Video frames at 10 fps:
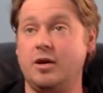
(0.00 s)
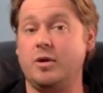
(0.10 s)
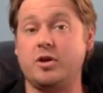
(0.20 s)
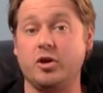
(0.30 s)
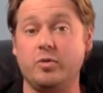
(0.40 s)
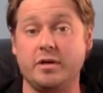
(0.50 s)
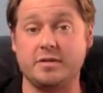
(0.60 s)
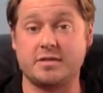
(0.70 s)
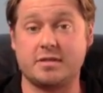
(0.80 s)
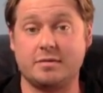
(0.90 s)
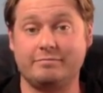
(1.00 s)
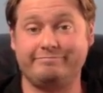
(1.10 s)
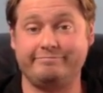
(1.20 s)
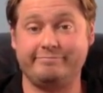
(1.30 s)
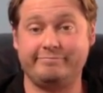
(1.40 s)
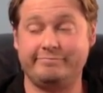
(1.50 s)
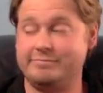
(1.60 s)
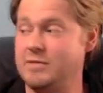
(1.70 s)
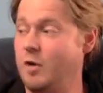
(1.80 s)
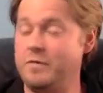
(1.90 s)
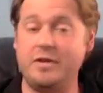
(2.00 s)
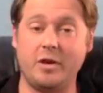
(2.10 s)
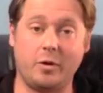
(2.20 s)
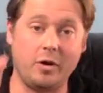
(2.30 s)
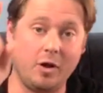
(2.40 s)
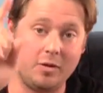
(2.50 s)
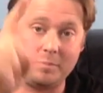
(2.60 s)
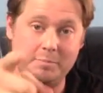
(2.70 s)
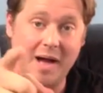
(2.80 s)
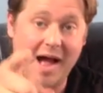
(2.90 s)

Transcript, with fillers: you know what? Good riddance. Oh, well. Hopefully they were all